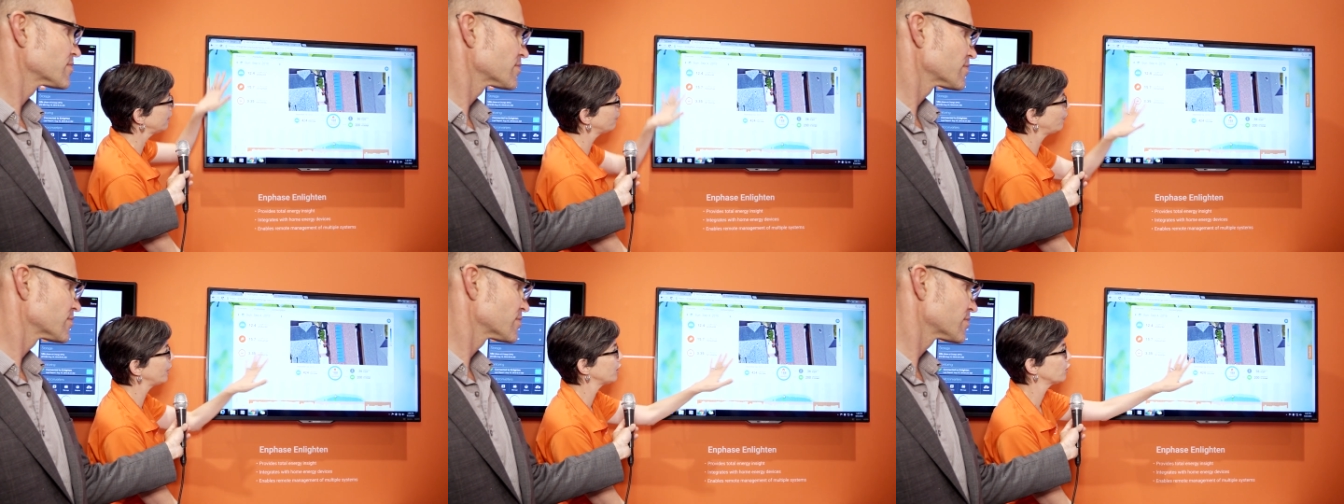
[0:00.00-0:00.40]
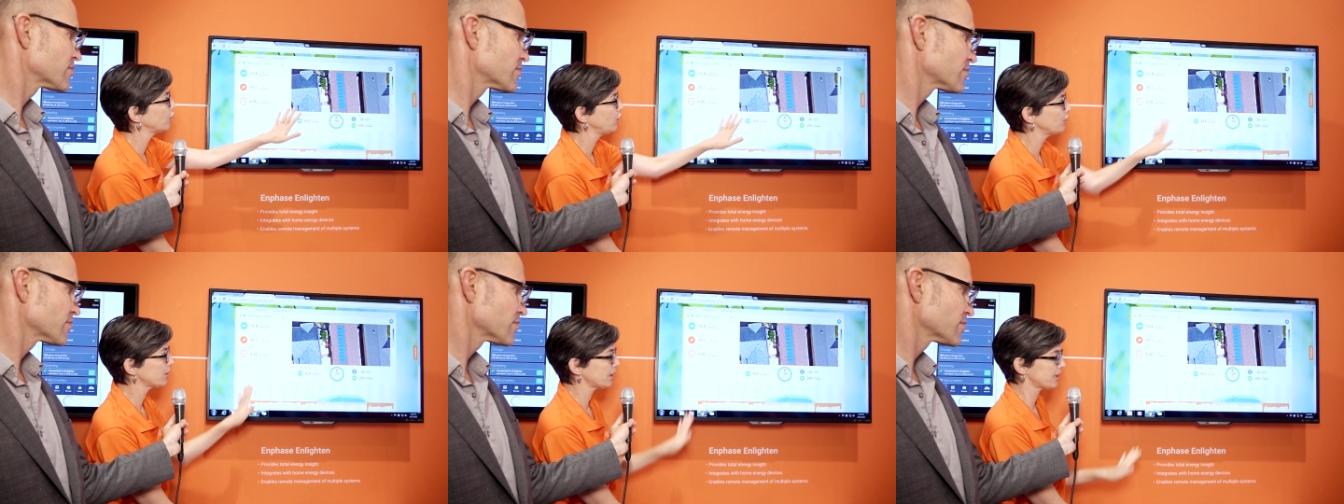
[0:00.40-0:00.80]
of what you're
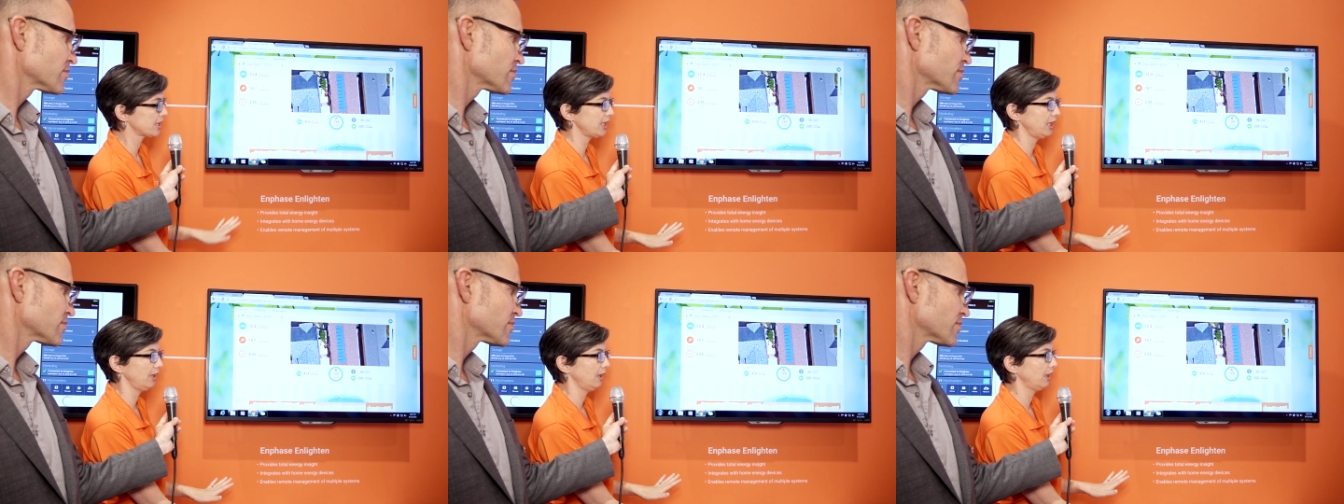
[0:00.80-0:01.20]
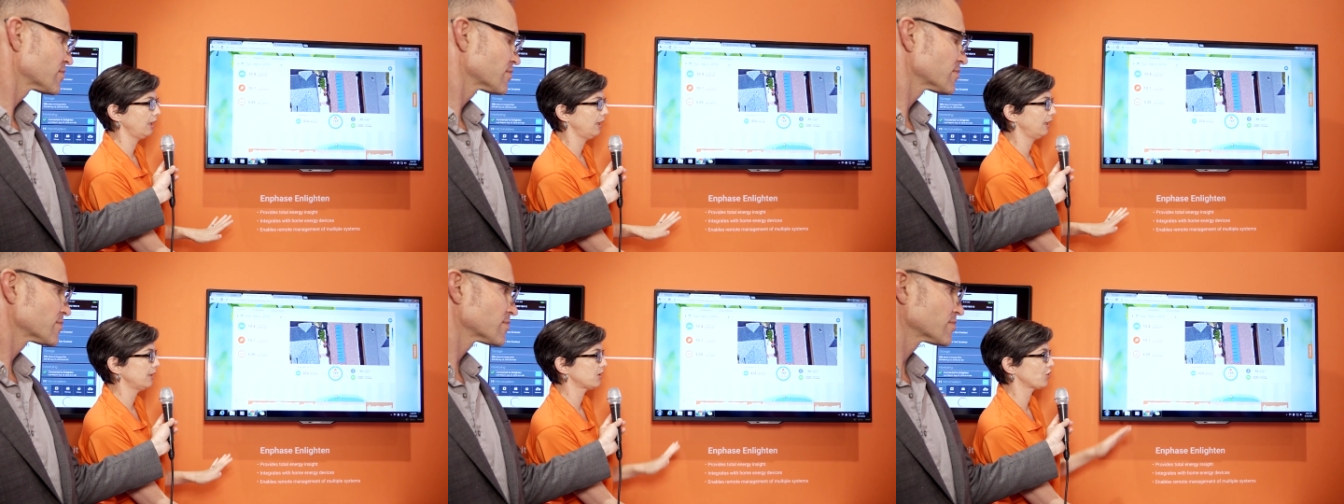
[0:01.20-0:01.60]
used to seeing,
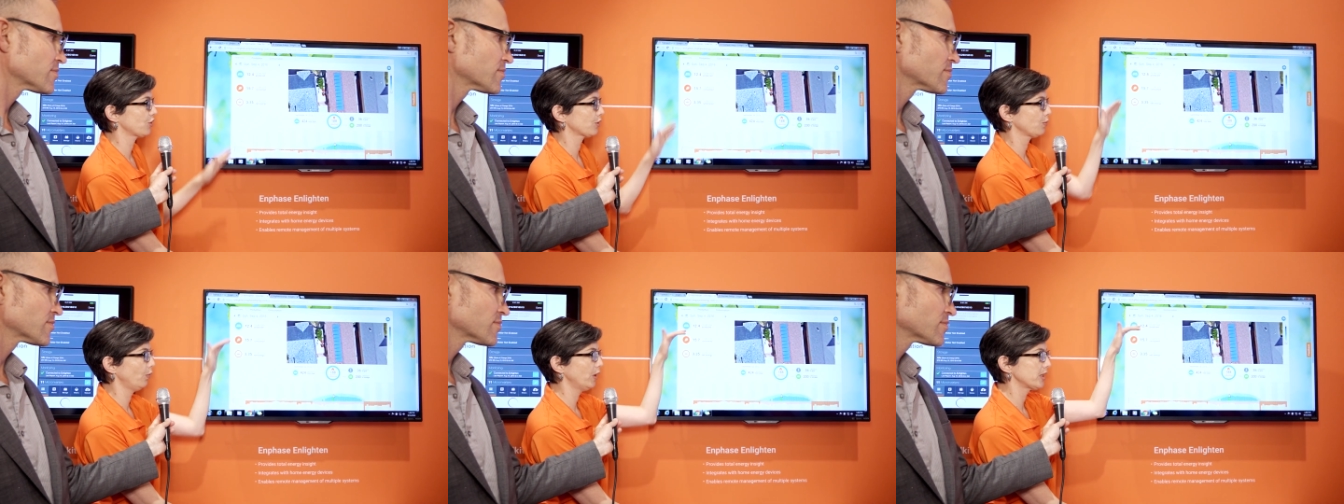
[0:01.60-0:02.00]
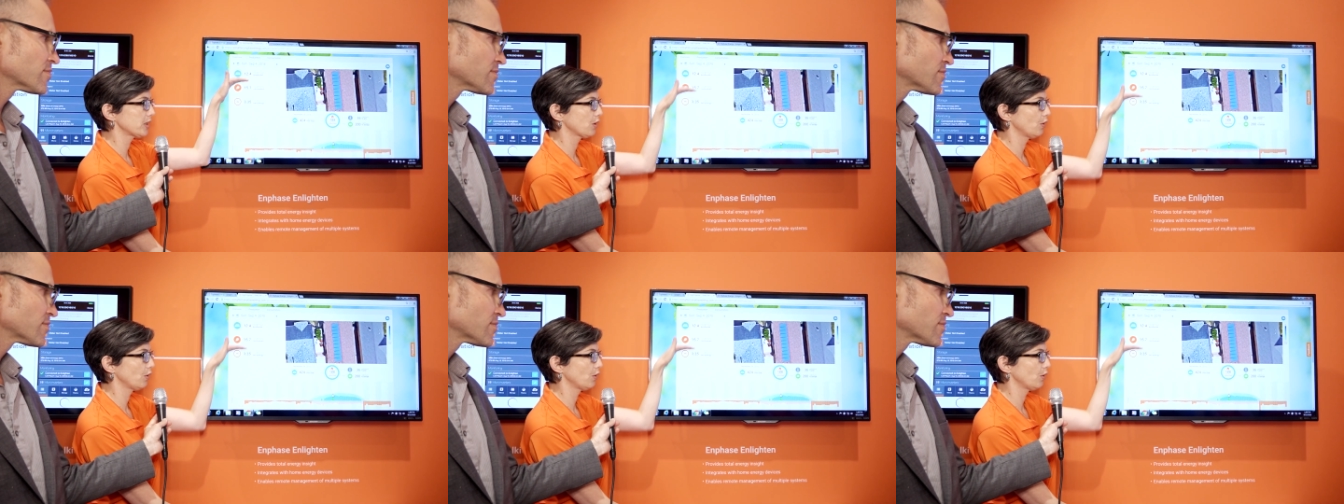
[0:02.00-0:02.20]
is just what's